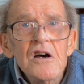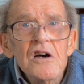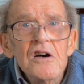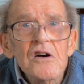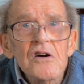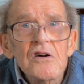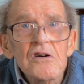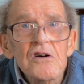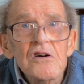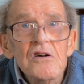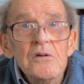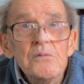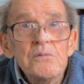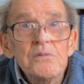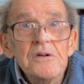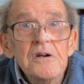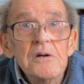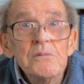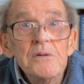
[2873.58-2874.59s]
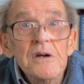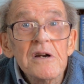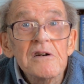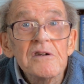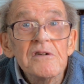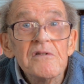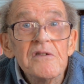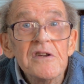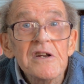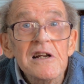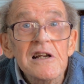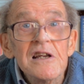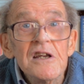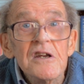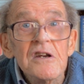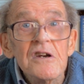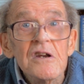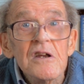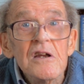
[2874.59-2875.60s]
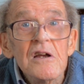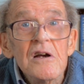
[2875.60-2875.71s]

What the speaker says: are comparatively clean.